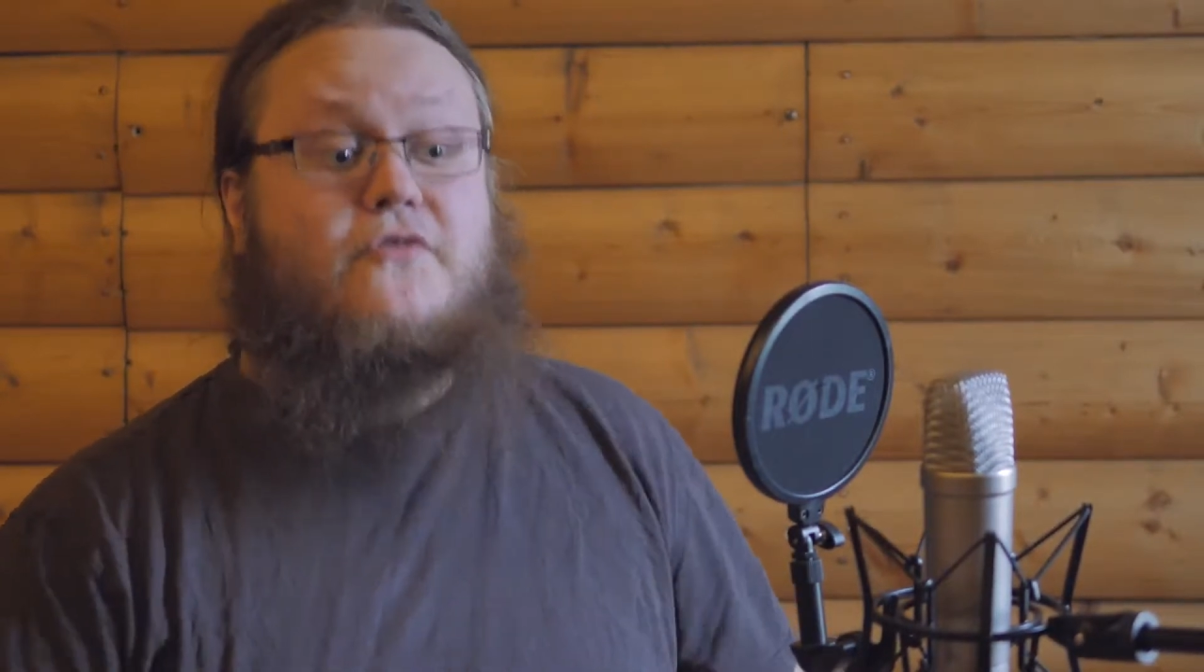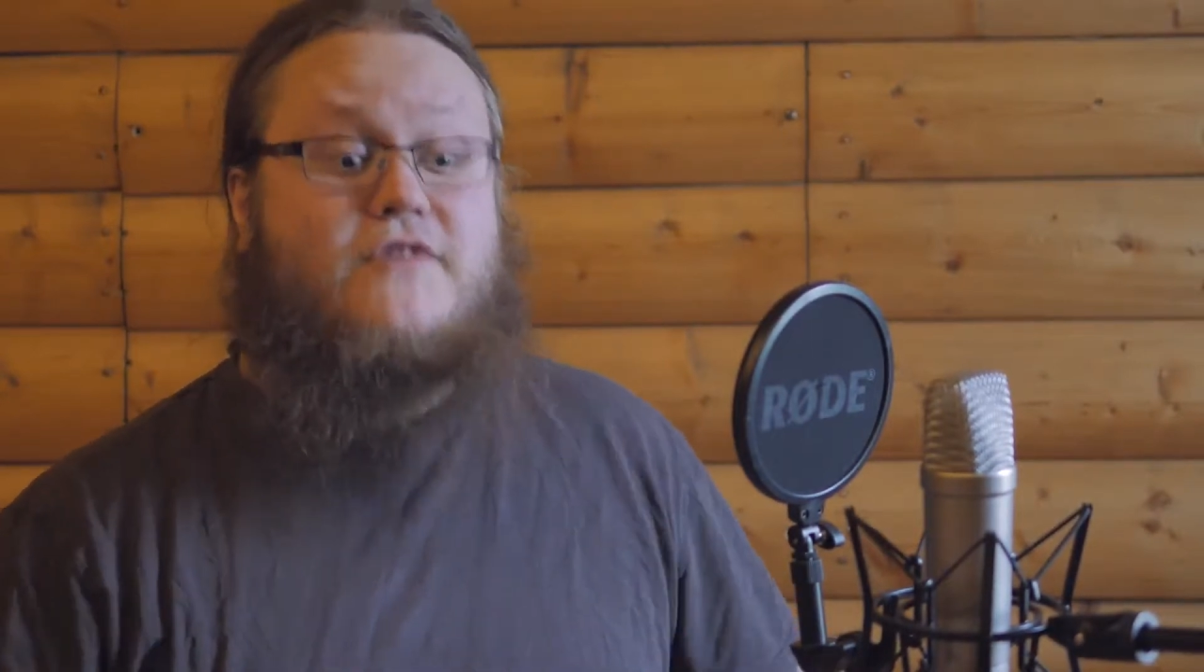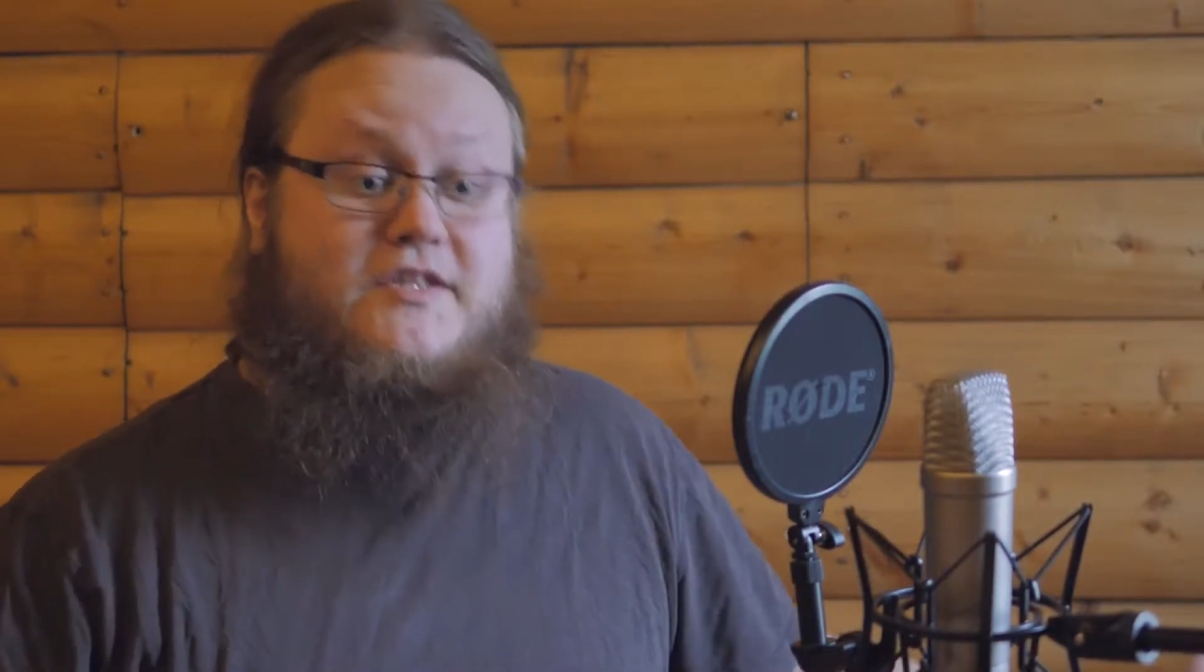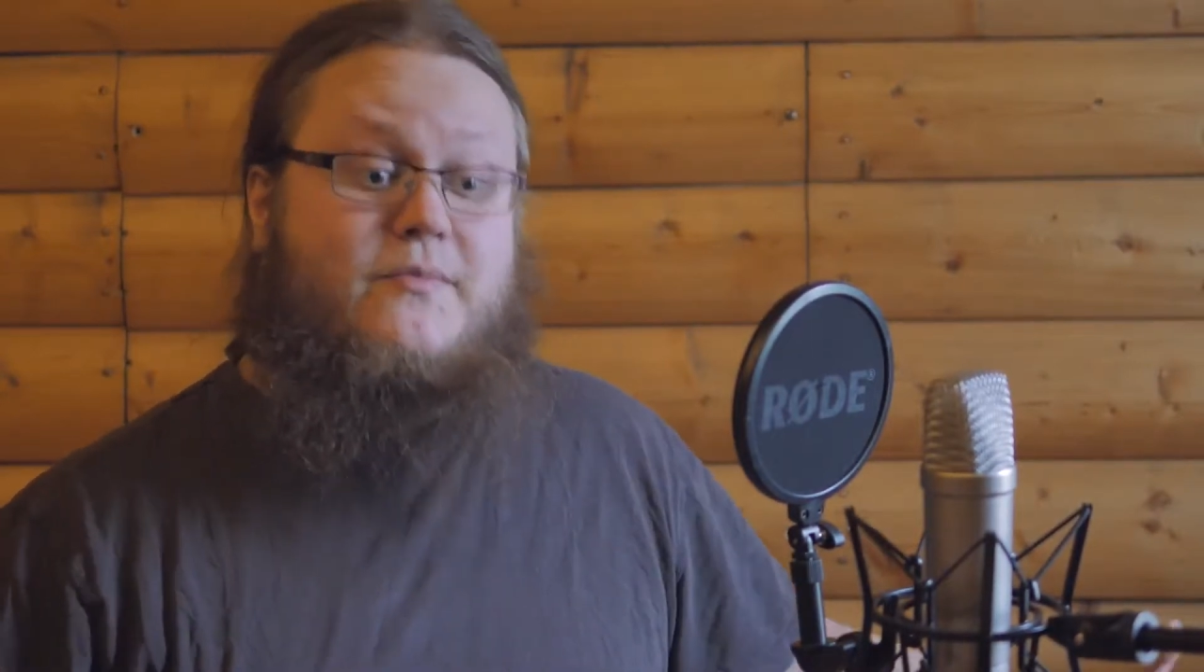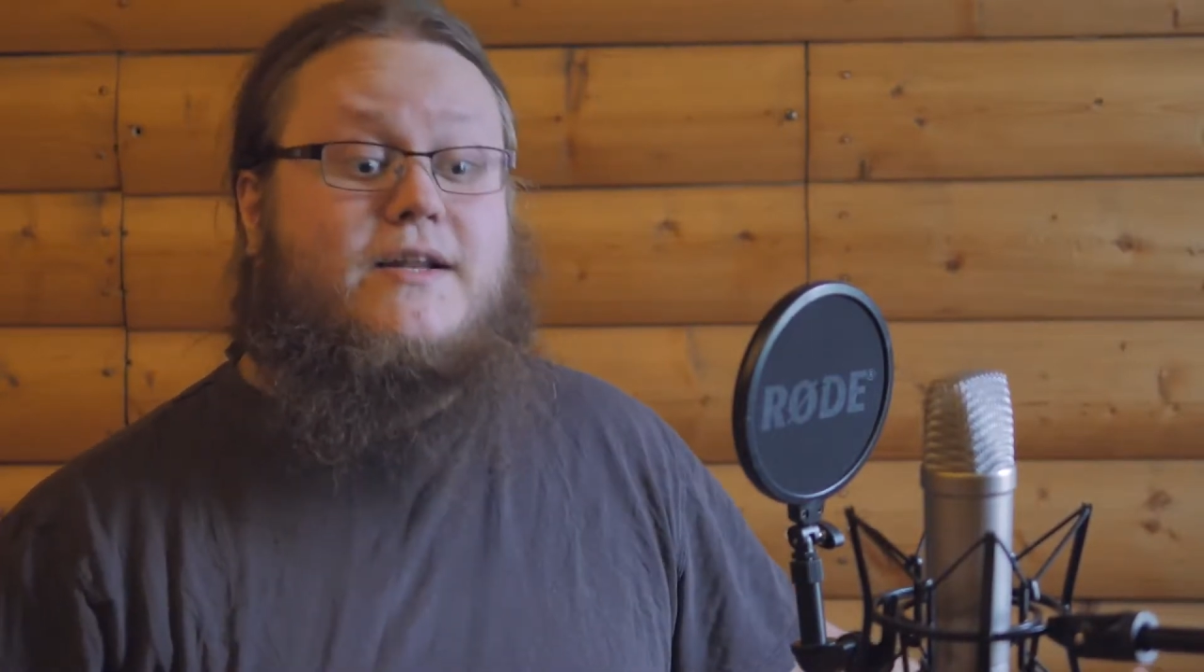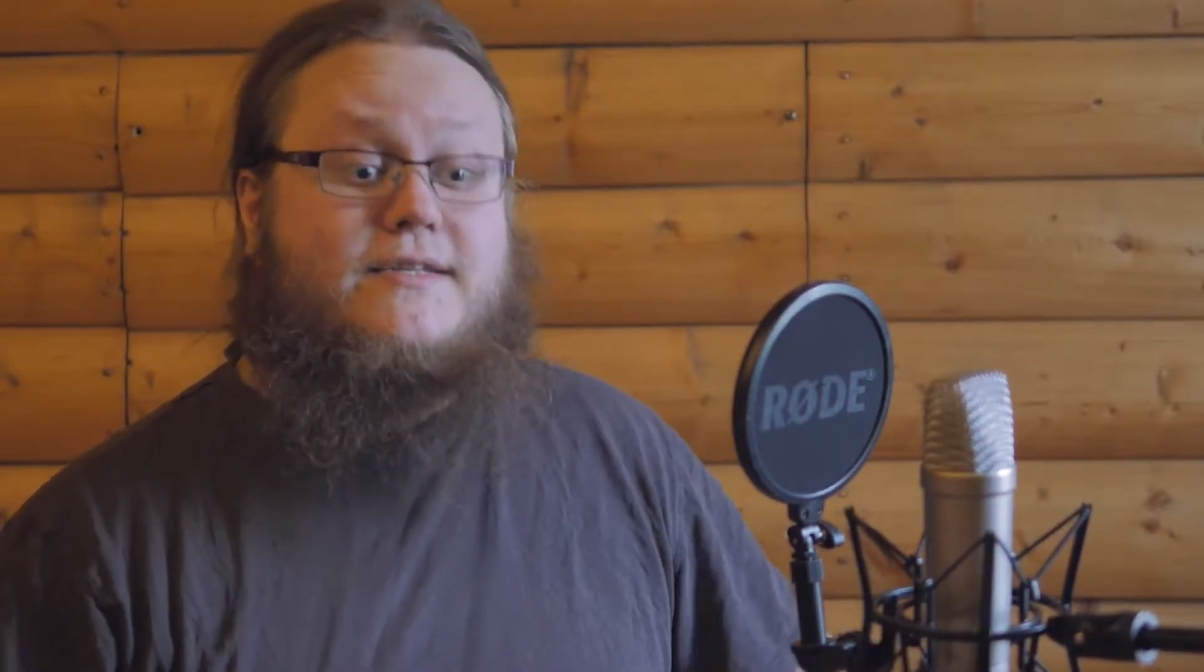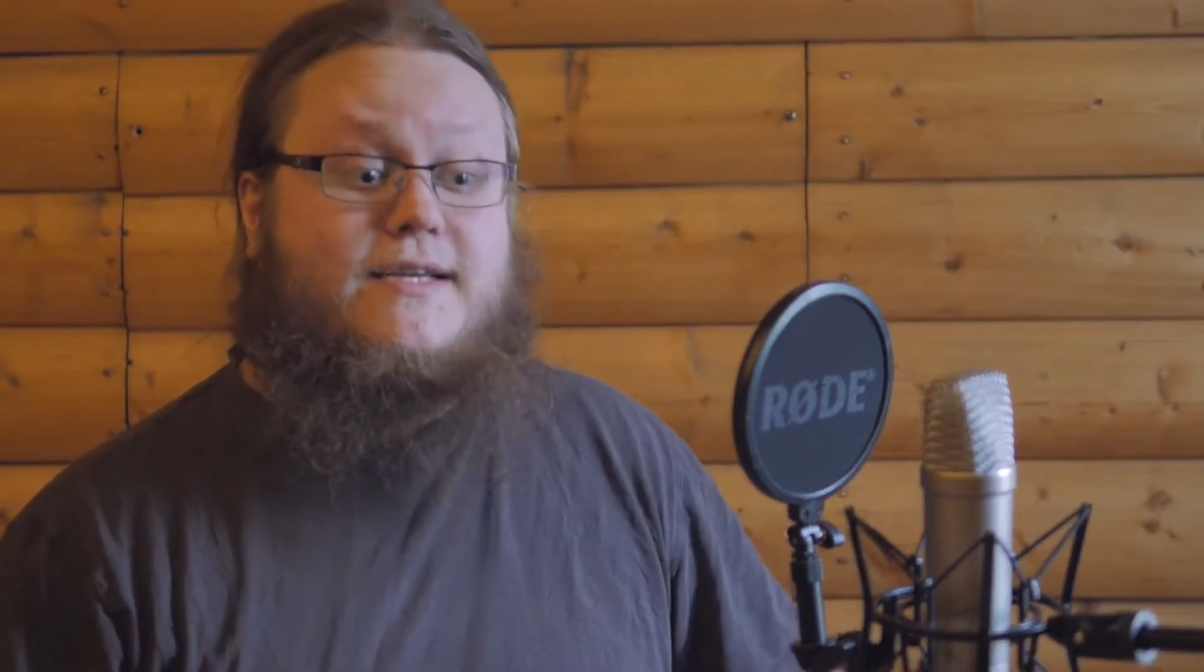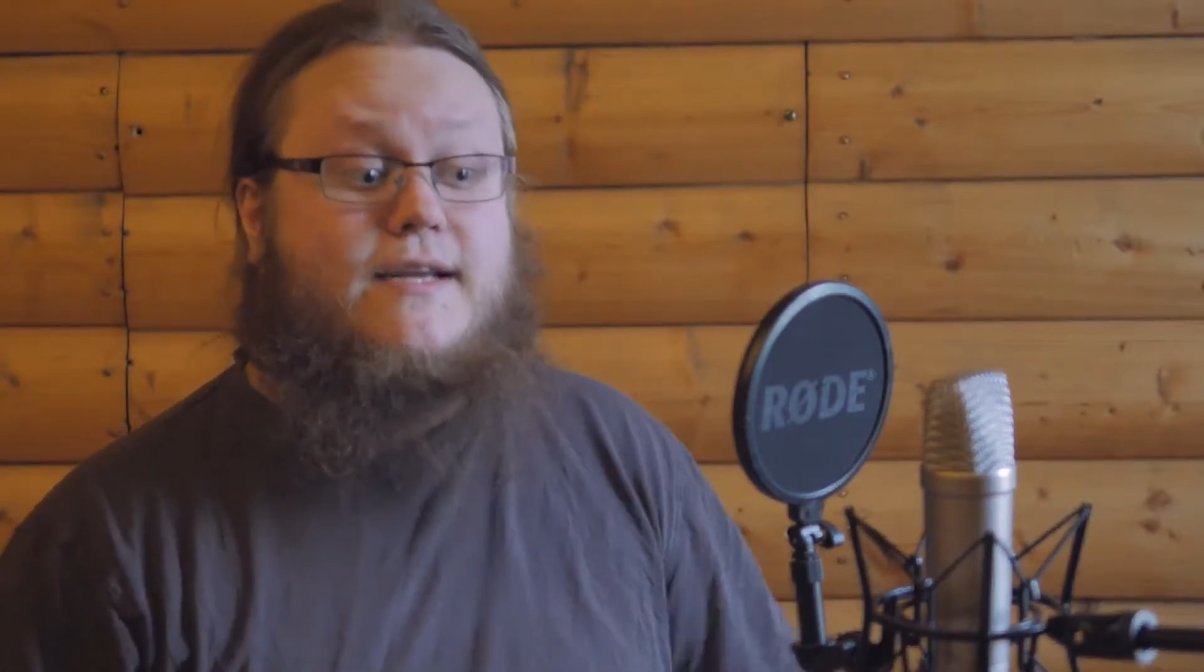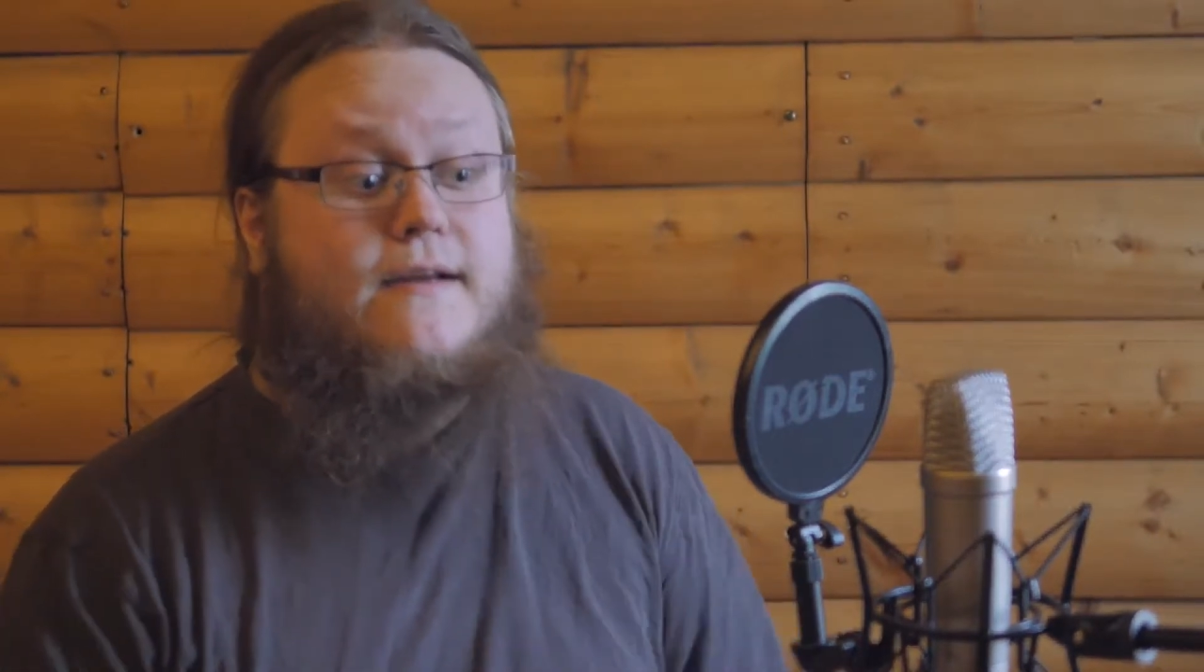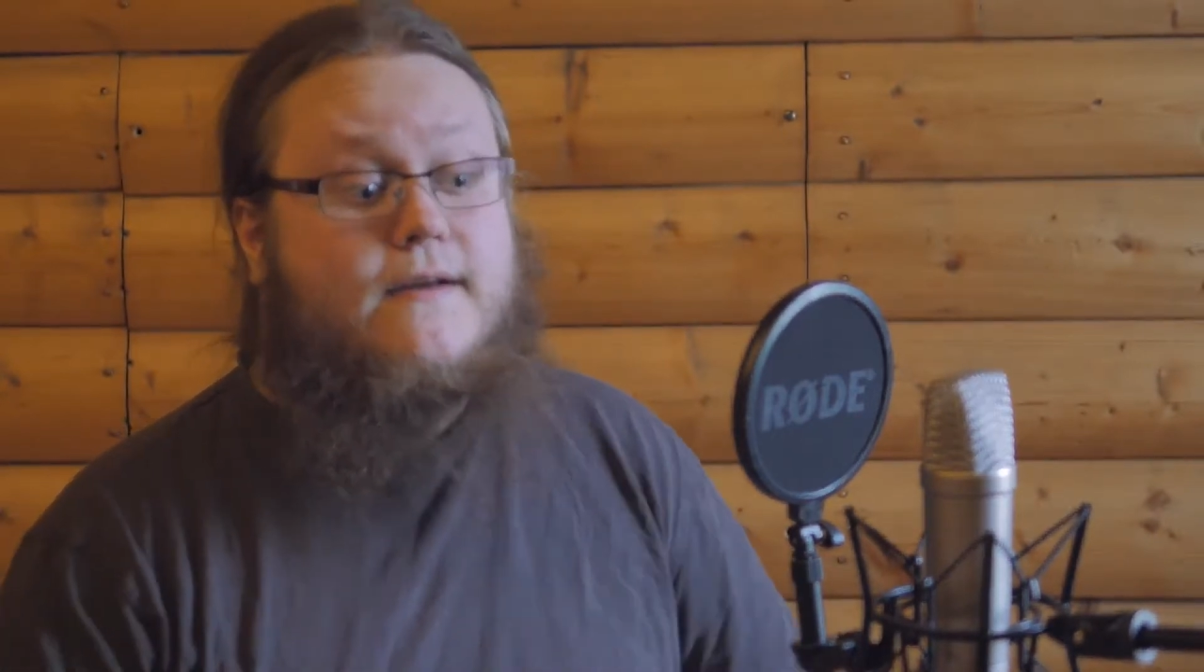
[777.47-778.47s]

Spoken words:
visibility.